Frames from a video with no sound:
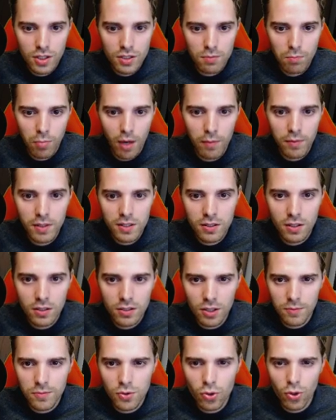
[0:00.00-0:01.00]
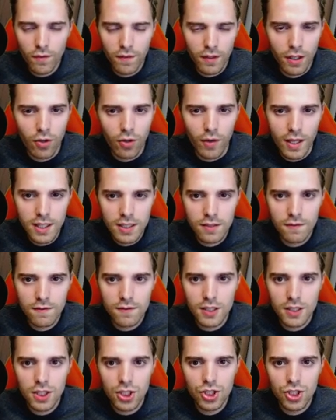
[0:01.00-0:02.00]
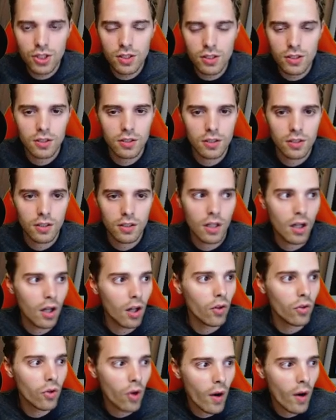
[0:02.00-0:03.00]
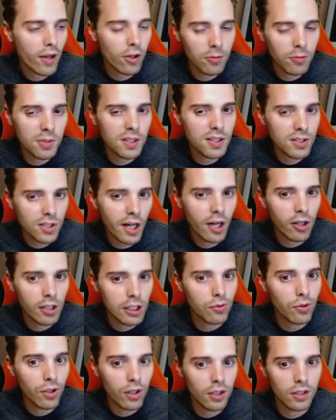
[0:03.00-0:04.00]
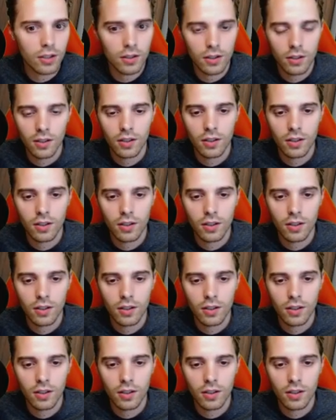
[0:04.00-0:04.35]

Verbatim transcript: this probably is some sort of aggressivization, although I could be entirely wrong.